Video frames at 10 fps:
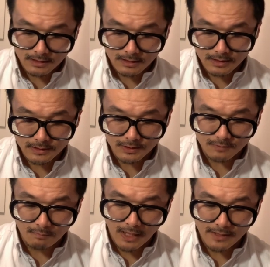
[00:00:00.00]
this is
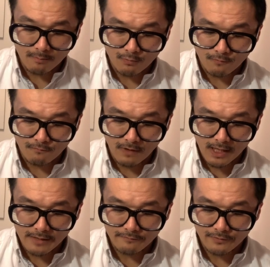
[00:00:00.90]
spy number
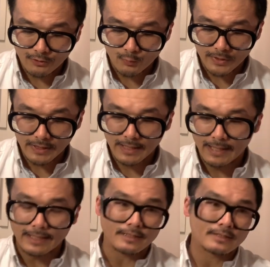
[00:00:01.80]

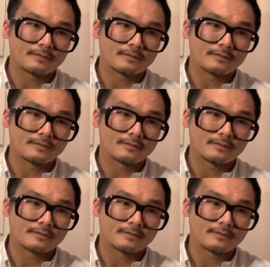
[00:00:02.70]
538.